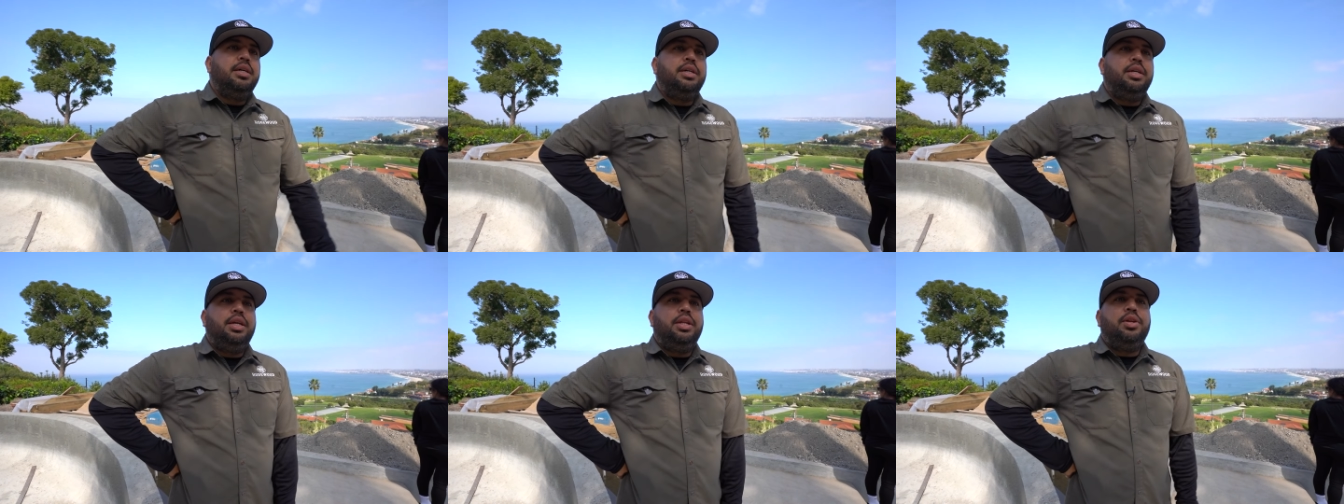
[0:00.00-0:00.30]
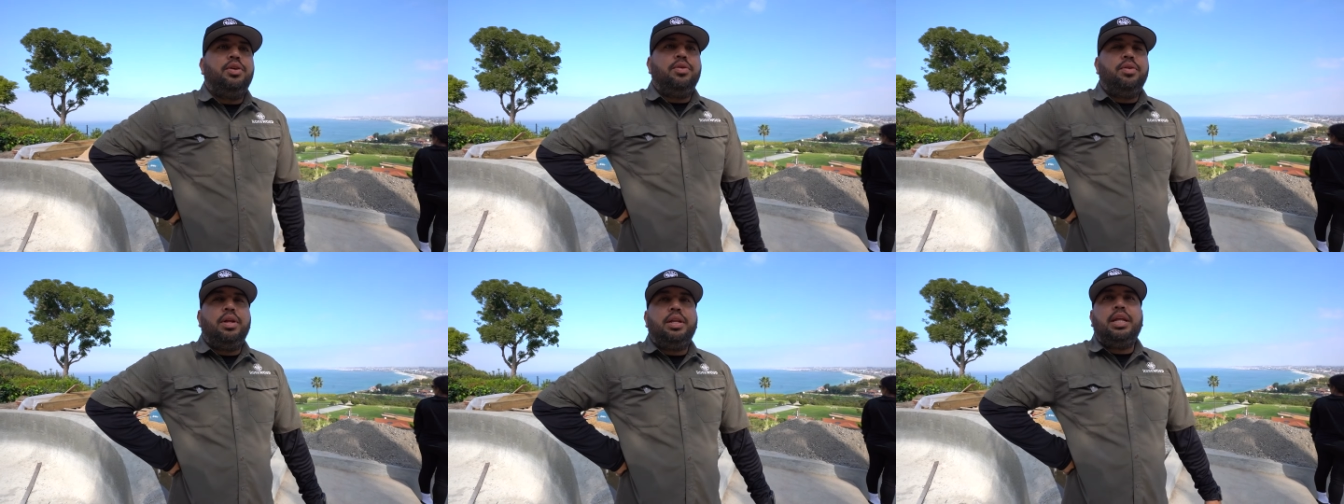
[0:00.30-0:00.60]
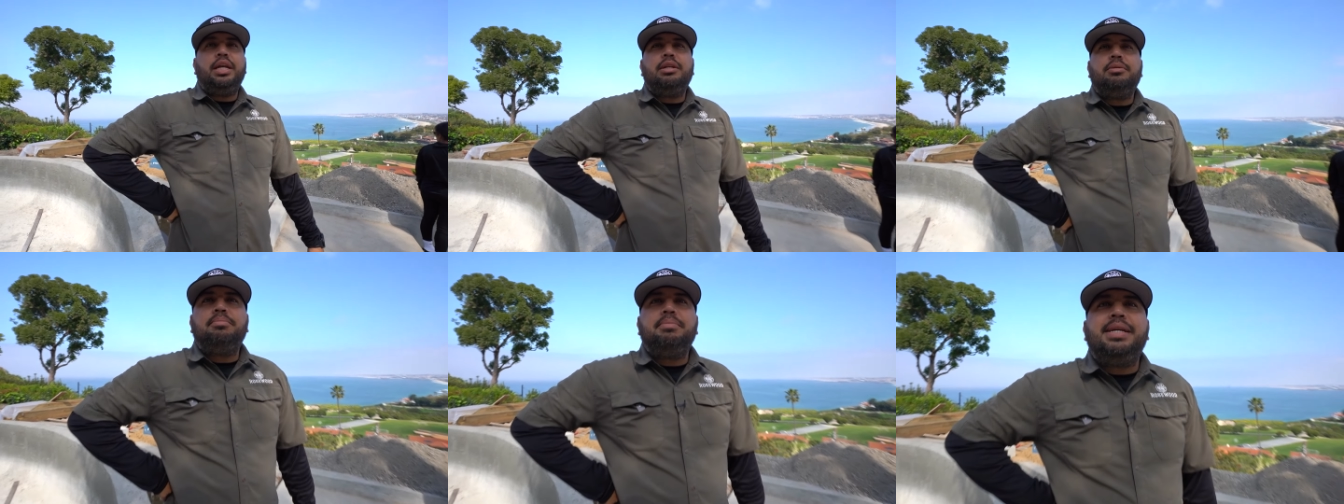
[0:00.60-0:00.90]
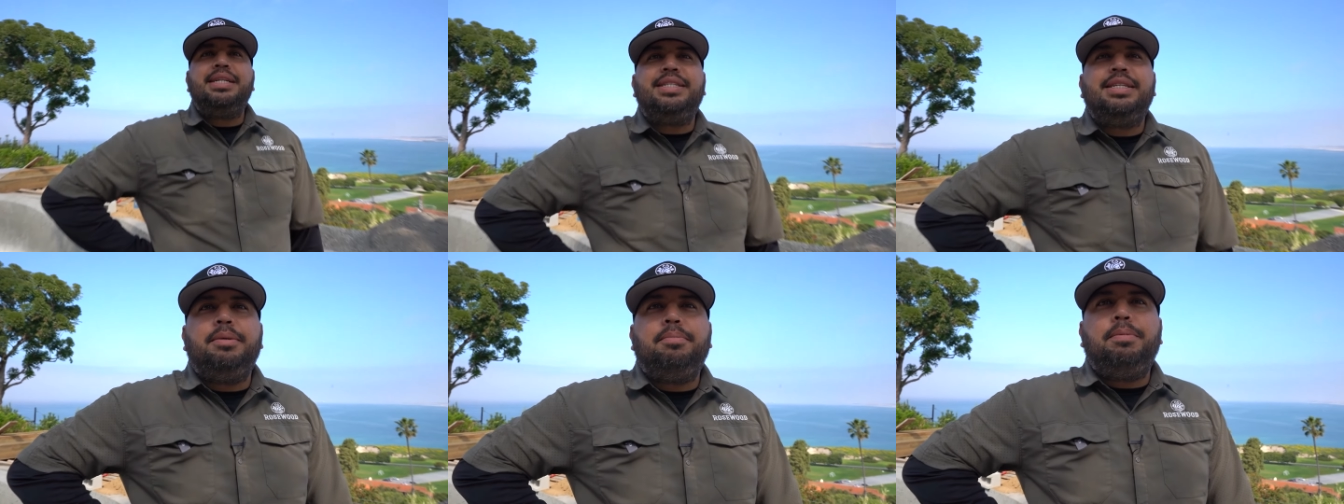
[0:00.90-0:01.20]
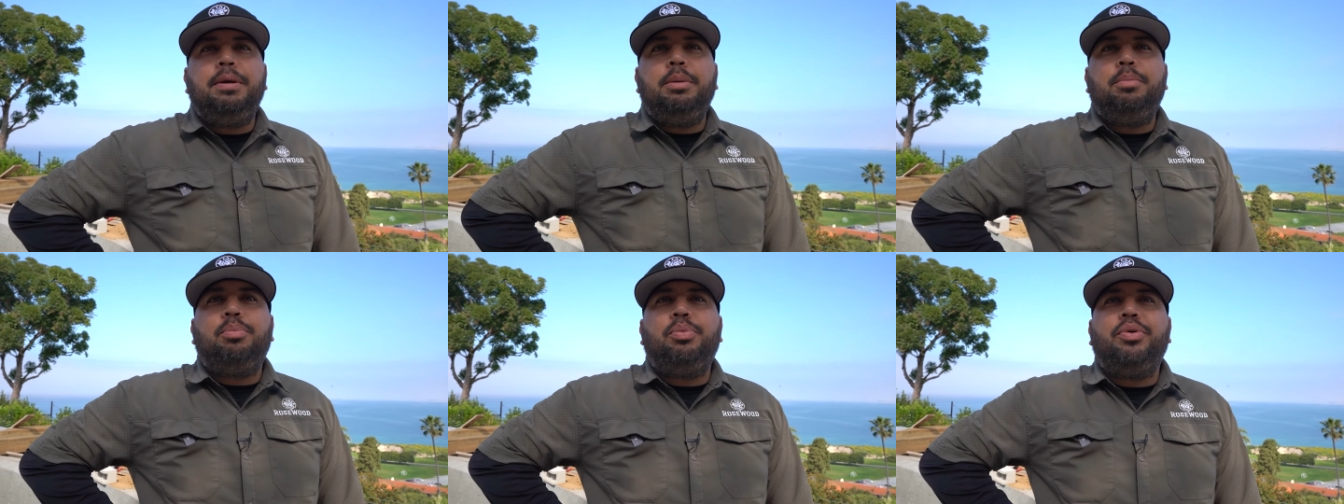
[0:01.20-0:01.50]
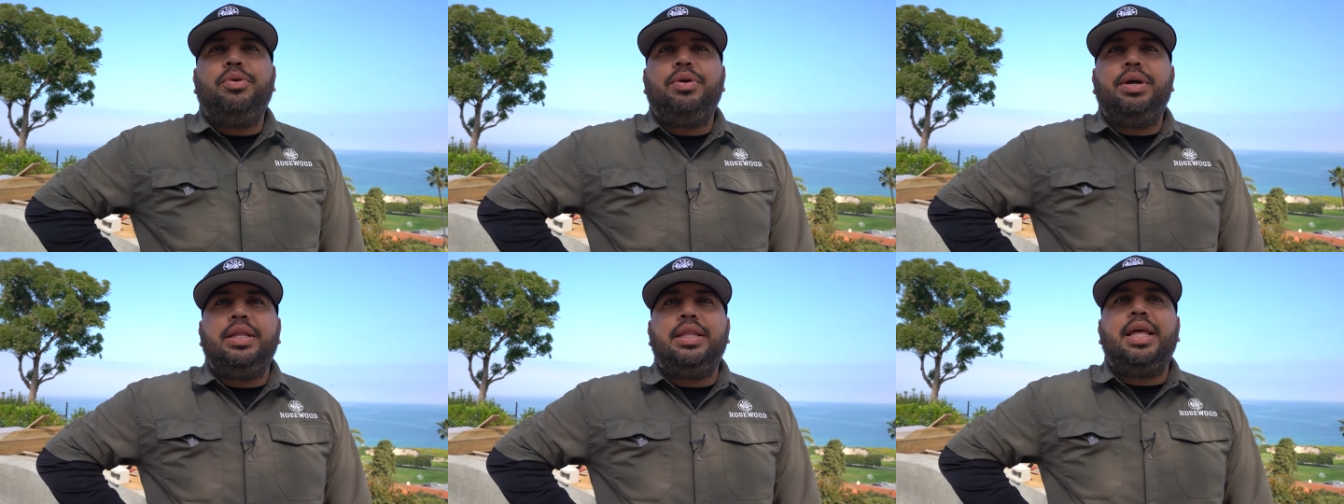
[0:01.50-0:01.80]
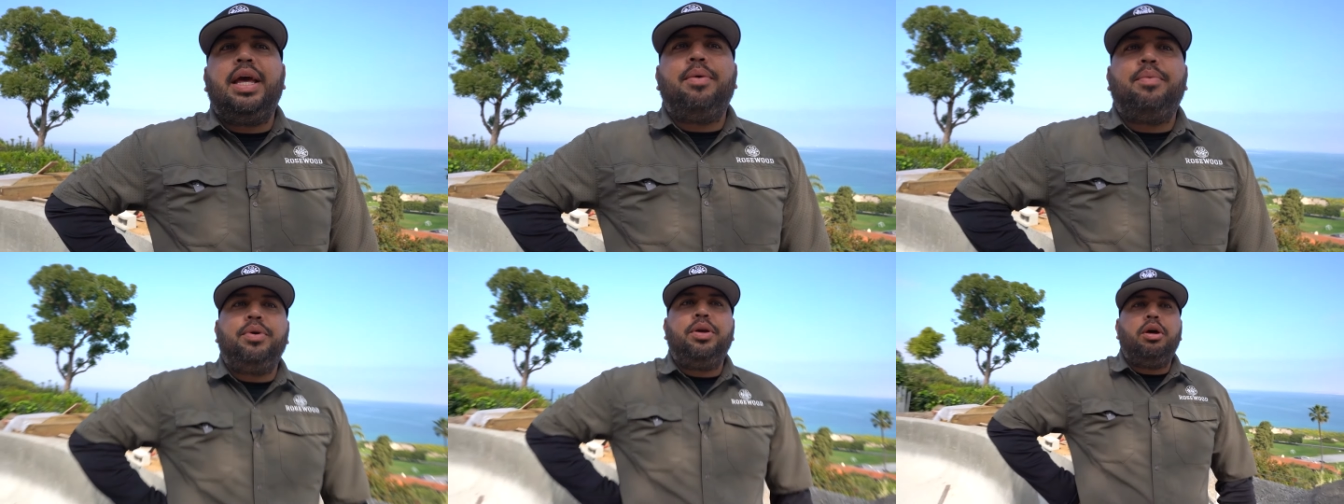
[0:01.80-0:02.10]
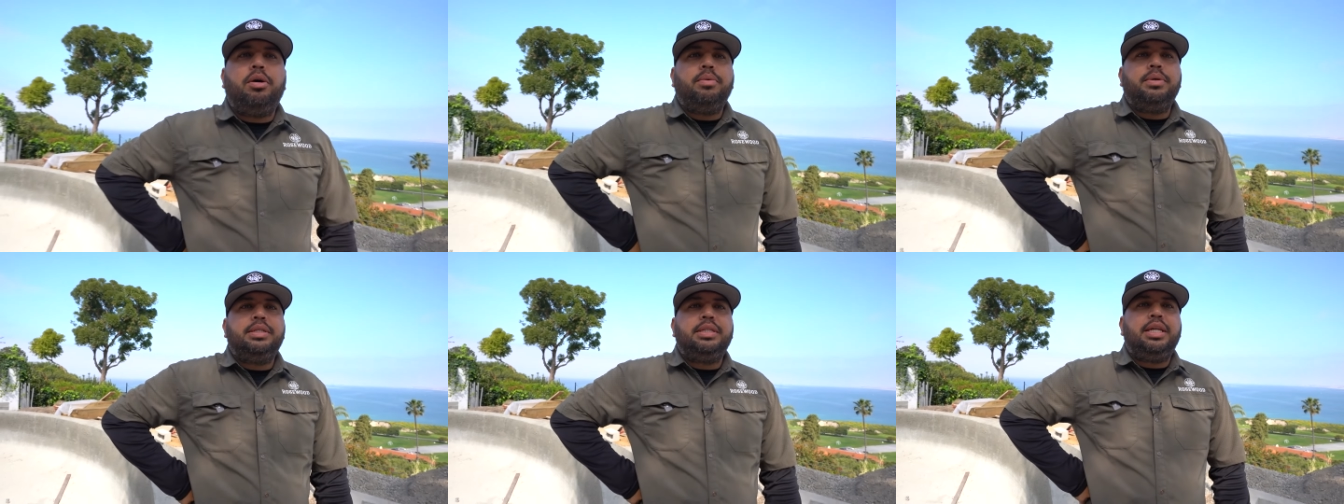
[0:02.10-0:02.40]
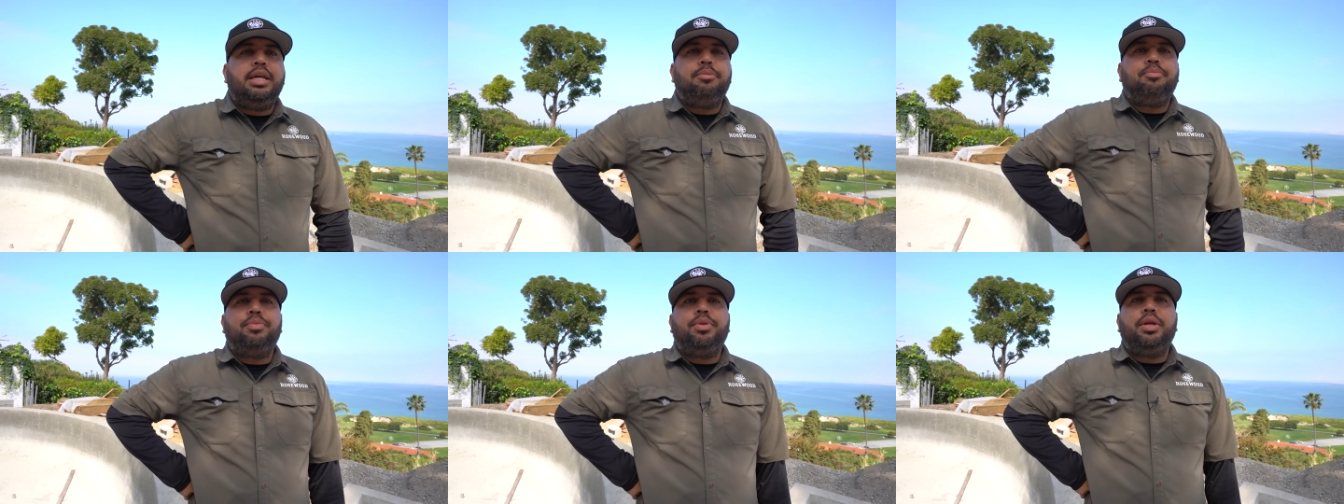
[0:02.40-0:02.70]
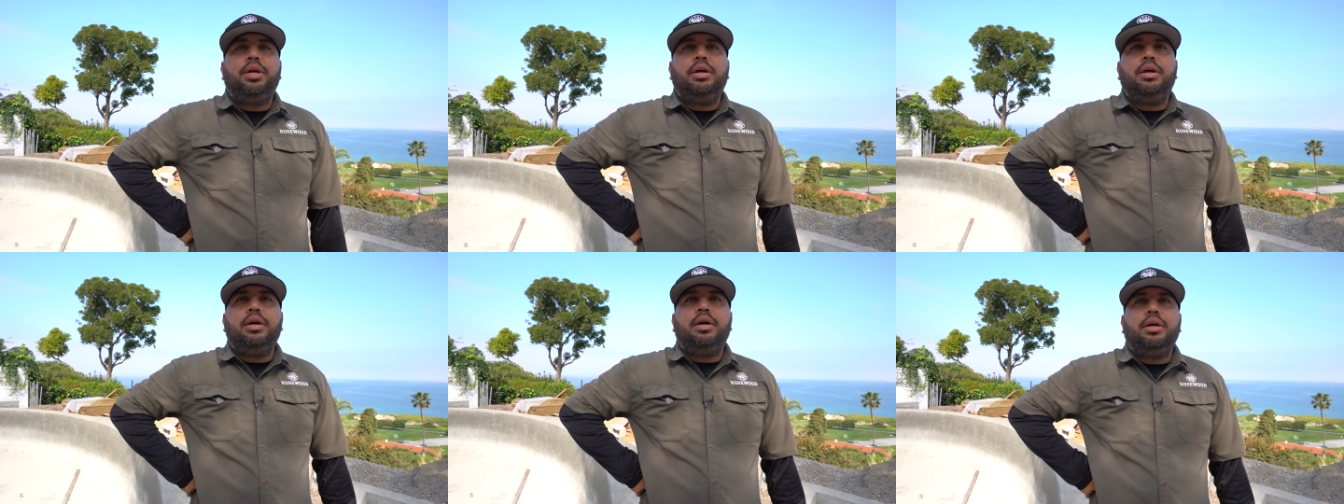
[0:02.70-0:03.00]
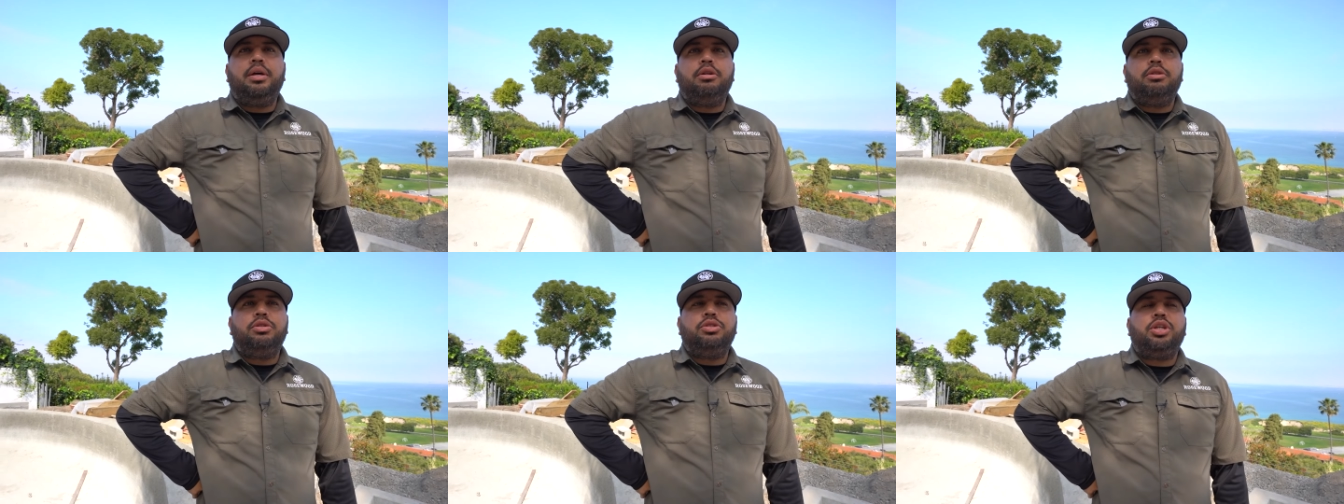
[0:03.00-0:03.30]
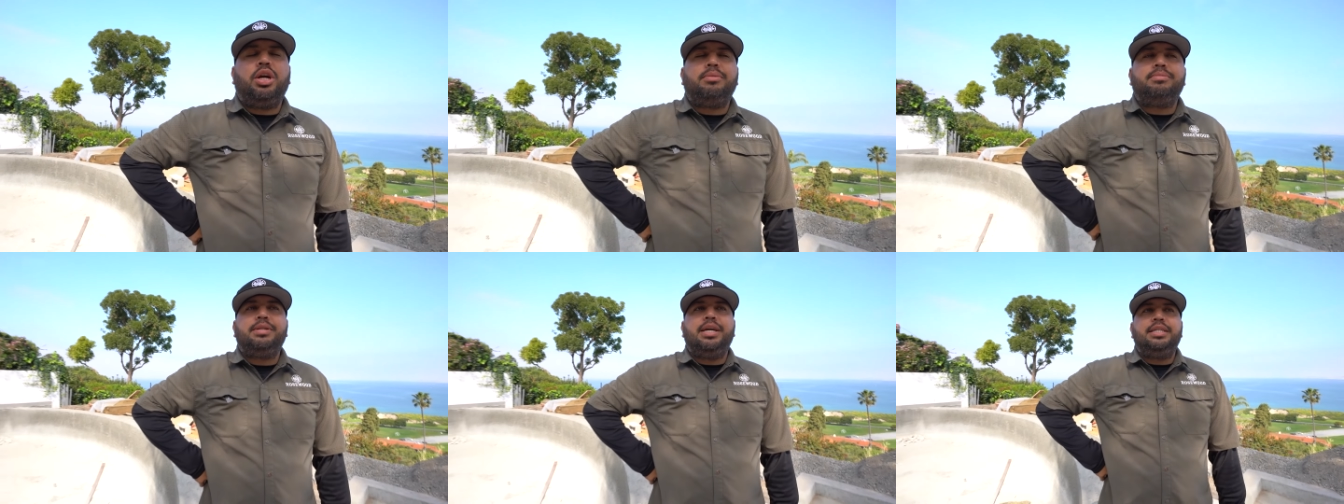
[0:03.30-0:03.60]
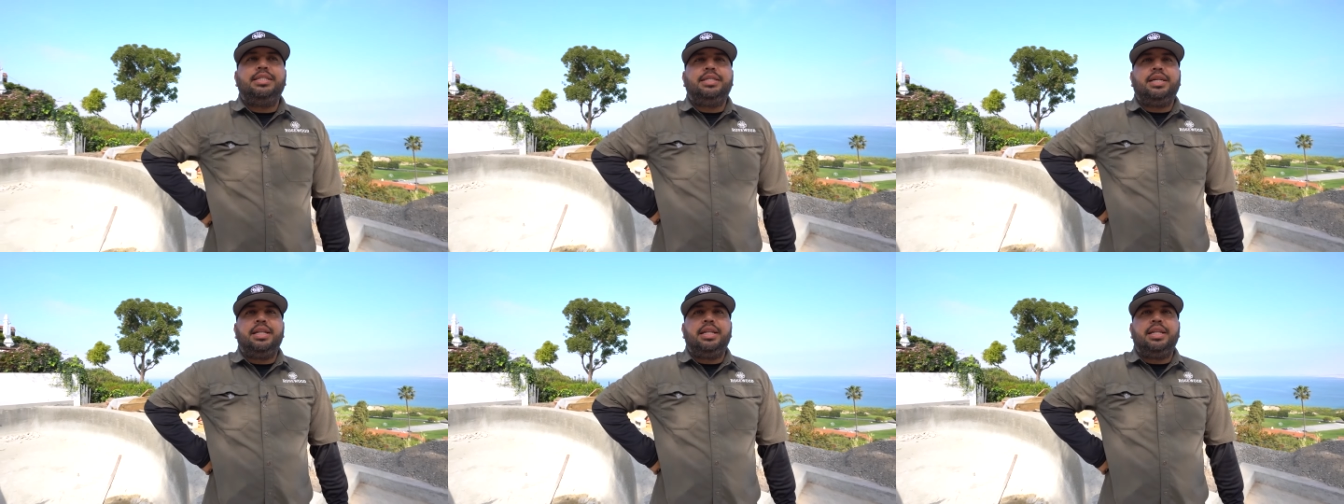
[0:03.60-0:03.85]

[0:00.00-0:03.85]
you know a lot of messy people and that we always keep the job sites